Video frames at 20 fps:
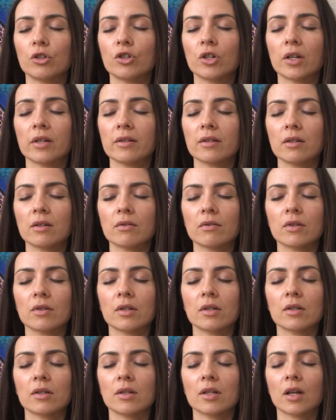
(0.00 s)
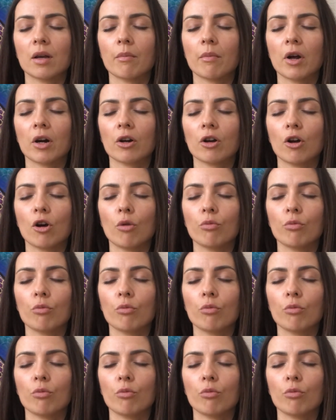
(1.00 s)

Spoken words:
digestive system are